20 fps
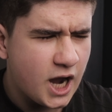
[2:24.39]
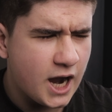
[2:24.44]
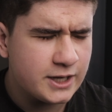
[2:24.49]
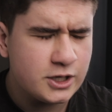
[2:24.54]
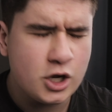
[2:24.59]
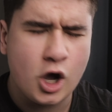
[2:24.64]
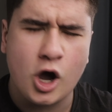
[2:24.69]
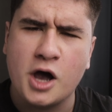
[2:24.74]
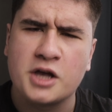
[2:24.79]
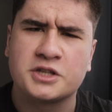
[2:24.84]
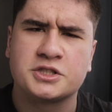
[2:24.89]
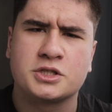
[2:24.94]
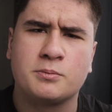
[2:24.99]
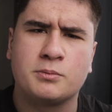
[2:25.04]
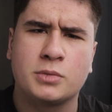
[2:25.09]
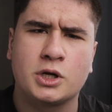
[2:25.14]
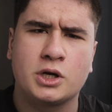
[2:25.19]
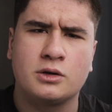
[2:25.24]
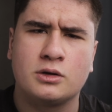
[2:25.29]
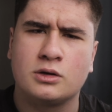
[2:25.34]
kind of
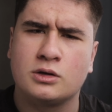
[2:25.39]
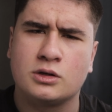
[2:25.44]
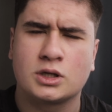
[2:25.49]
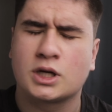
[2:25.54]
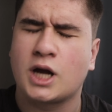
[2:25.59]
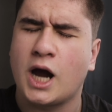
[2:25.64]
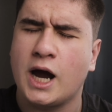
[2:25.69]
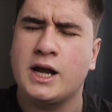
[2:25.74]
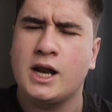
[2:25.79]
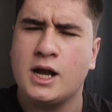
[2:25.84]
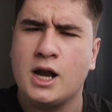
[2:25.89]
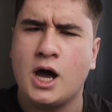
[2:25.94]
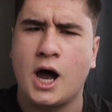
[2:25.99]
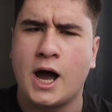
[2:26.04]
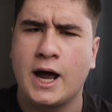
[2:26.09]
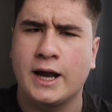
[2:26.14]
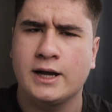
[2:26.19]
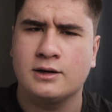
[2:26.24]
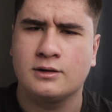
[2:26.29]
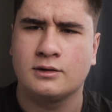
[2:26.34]
awesome, but kind of
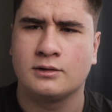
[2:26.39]
not. It